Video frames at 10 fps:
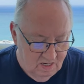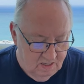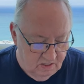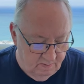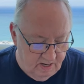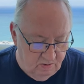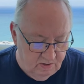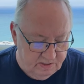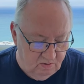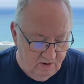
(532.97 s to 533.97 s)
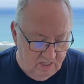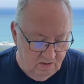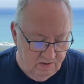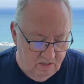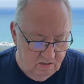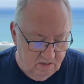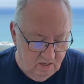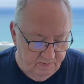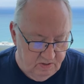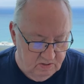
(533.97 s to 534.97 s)
Nobody wants to wait on you or
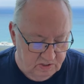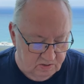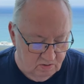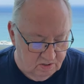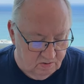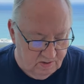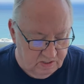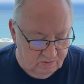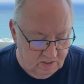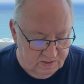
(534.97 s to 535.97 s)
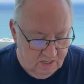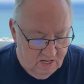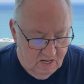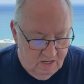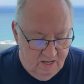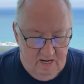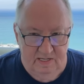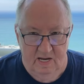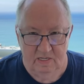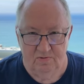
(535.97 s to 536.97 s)
help you in stores or restaurants. You have
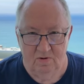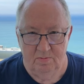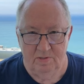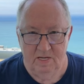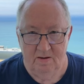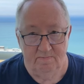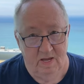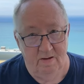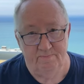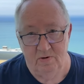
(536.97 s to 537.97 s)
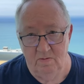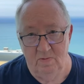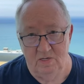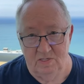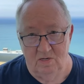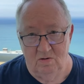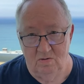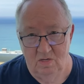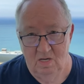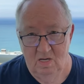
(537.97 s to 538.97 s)
to ask for everything. Yep, pretty much so.
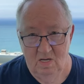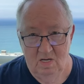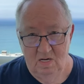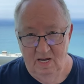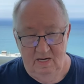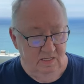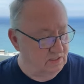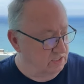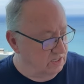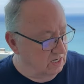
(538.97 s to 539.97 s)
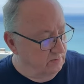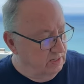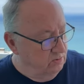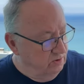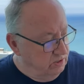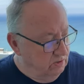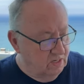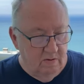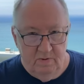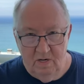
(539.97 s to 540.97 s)
Ladies and gentlemen, when you
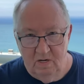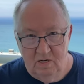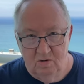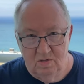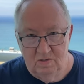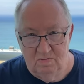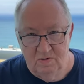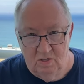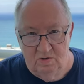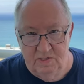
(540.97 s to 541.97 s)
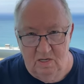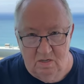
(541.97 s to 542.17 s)
come here and go to Dolce and